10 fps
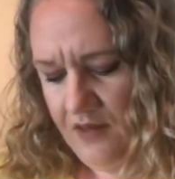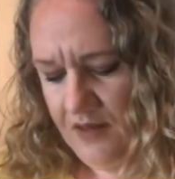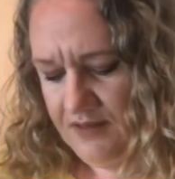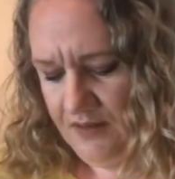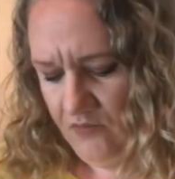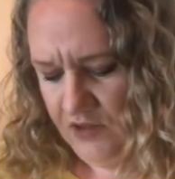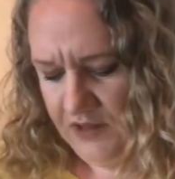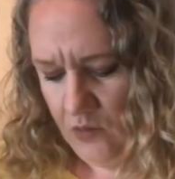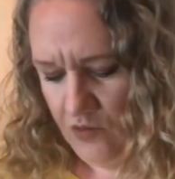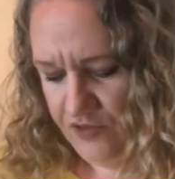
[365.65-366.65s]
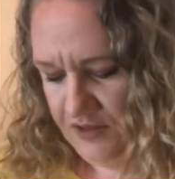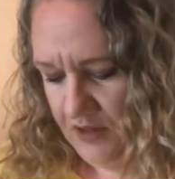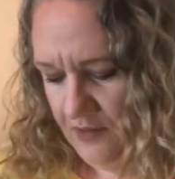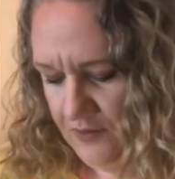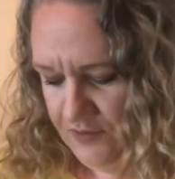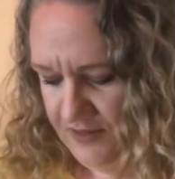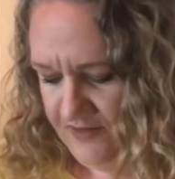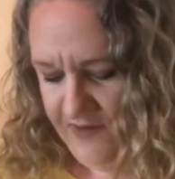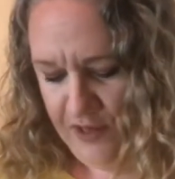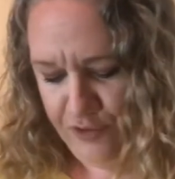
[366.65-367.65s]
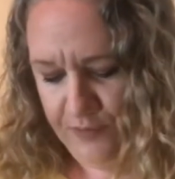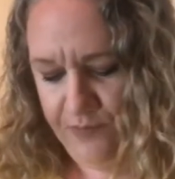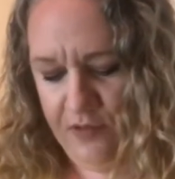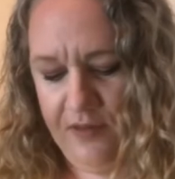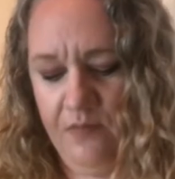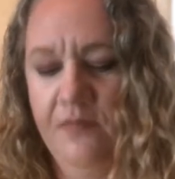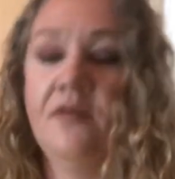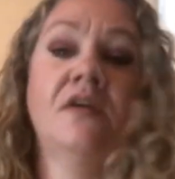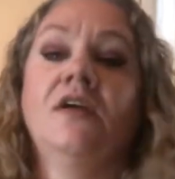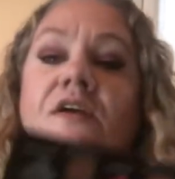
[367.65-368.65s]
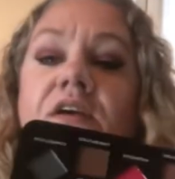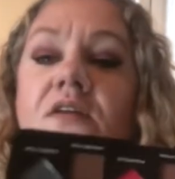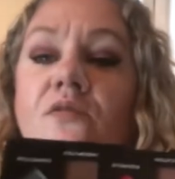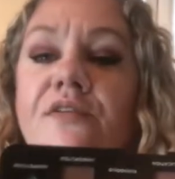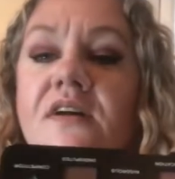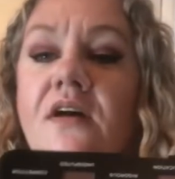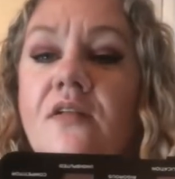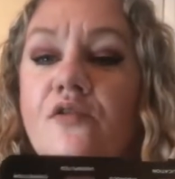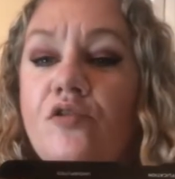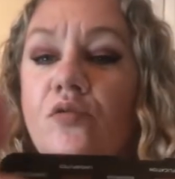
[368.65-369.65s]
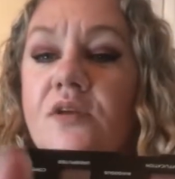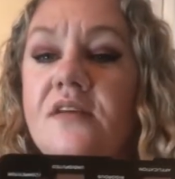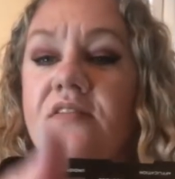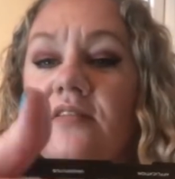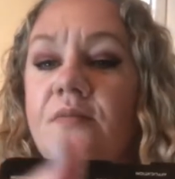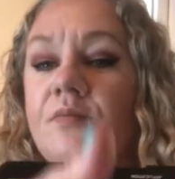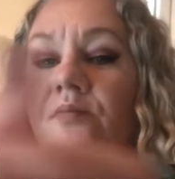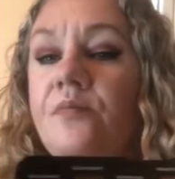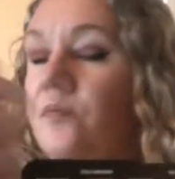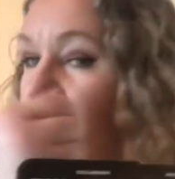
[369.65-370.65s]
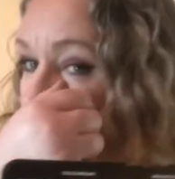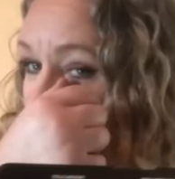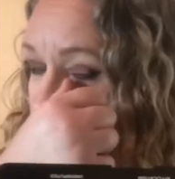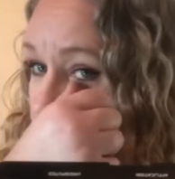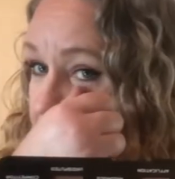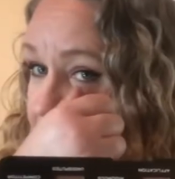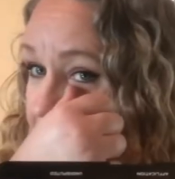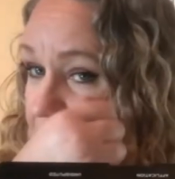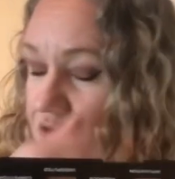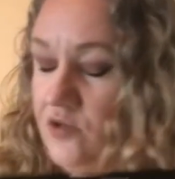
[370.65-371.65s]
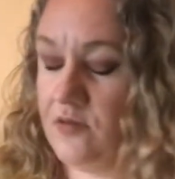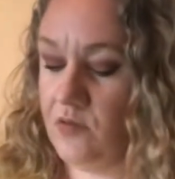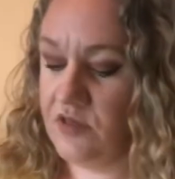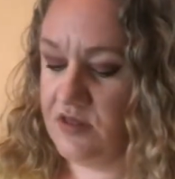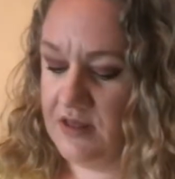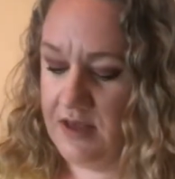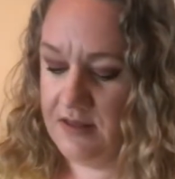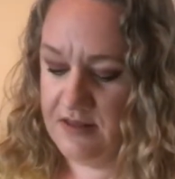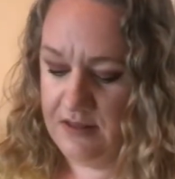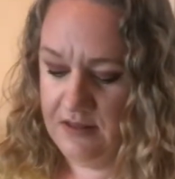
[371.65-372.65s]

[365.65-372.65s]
And some really gorgeous colours. And they've actually put them, you know, the colour stories beside each other, which is nice.